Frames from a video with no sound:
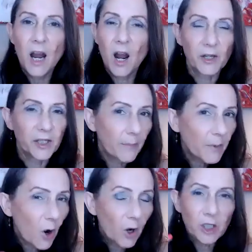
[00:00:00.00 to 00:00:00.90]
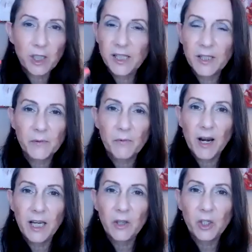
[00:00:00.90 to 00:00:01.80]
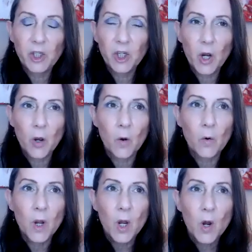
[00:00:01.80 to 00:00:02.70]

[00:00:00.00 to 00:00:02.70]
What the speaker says: Our subconscious is running the show.